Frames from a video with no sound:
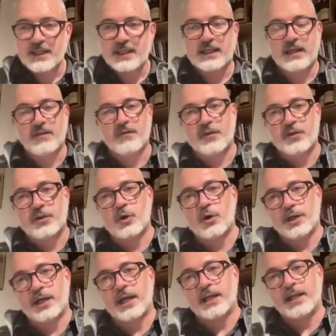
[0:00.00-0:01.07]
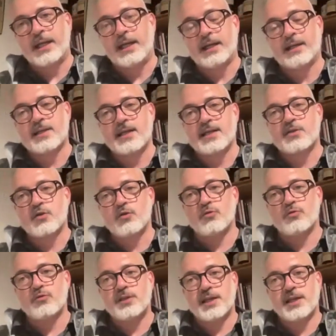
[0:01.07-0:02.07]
even though again here there's no